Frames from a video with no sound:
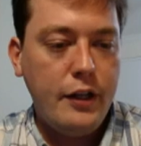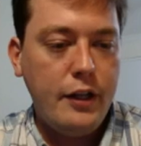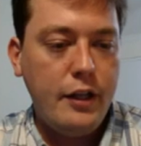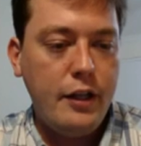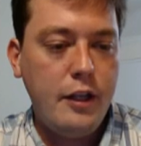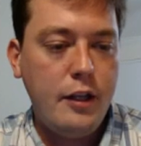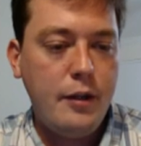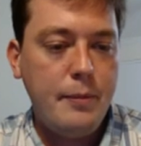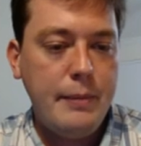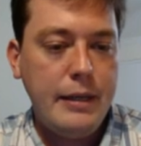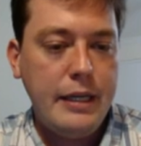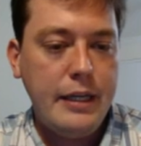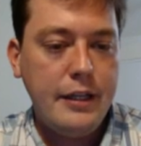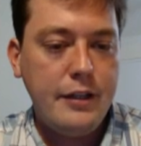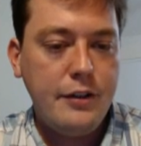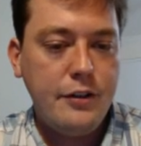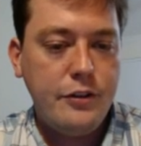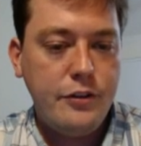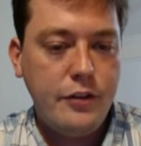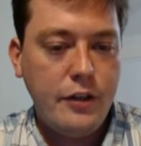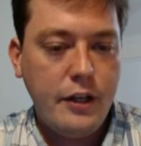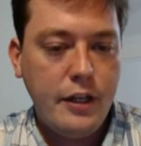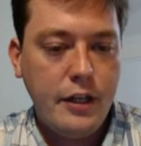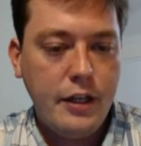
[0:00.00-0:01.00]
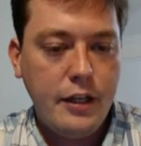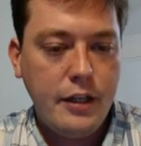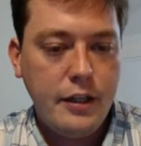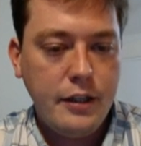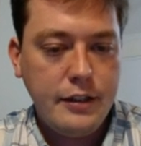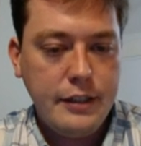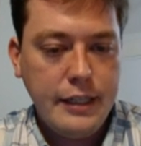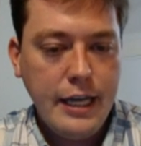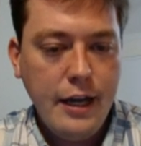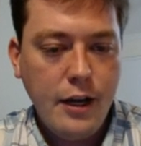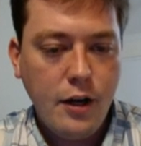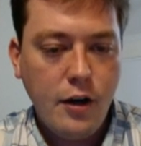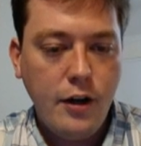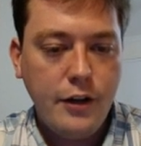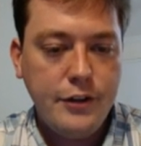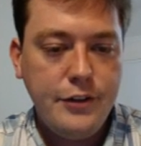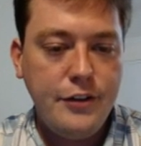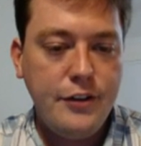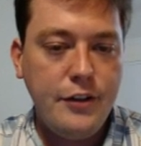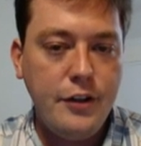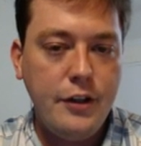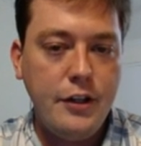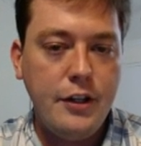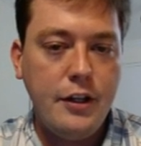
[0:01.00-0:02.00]
and on
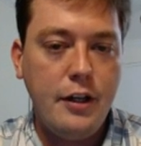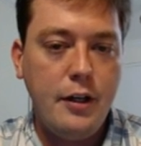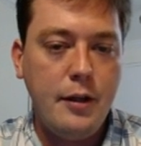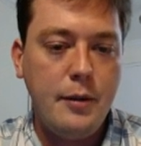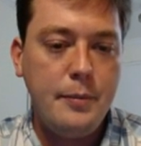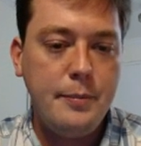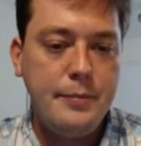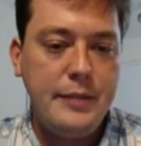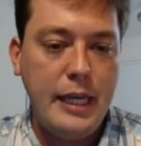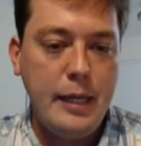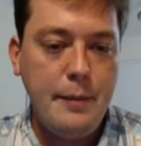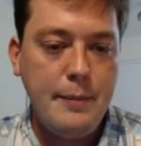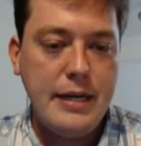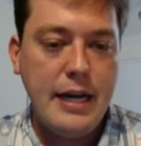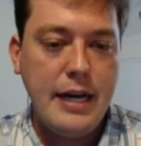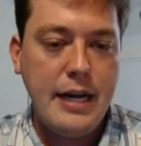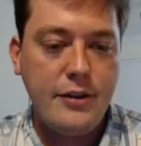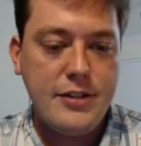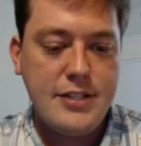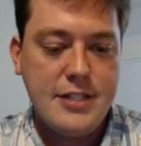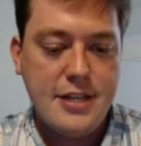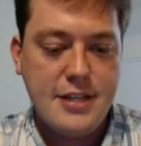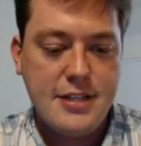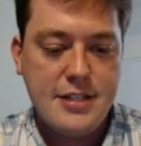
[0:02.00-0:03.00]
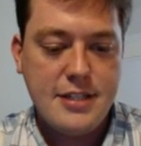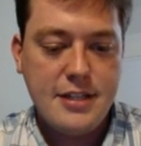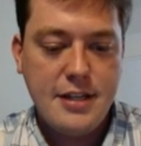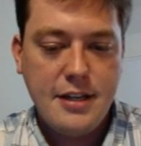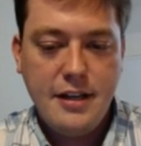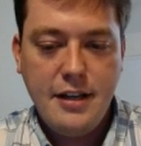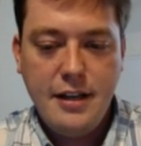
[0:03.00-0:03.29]
to the game analysis.